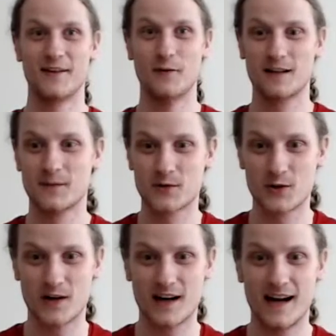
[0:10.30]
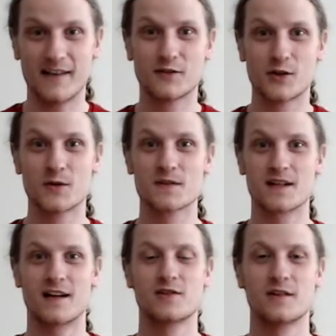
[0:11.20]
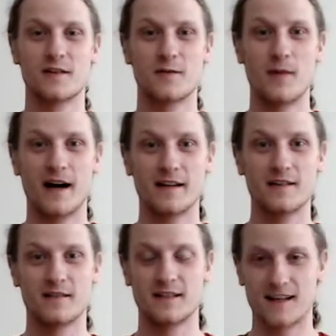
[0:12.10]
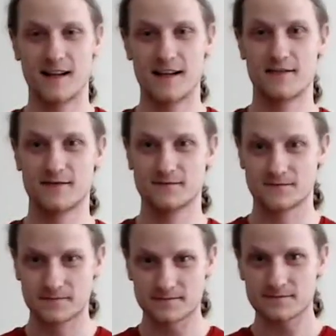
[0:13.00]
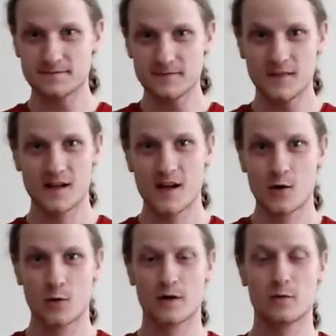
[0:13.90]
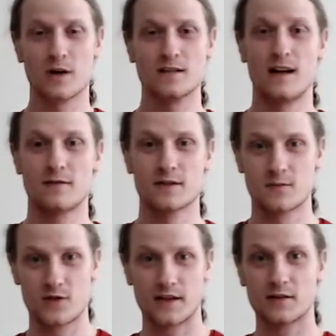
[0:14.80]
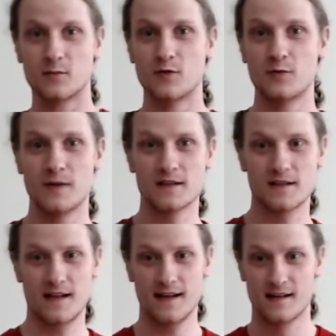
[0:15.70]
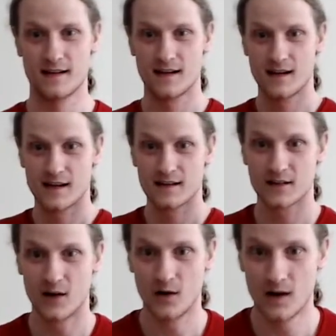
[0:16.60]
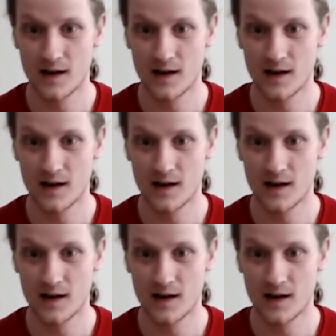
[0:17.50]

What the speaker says: welcome to our afternoon session of Body Tuning Live. We're going to work a lot with some gentle movements today, so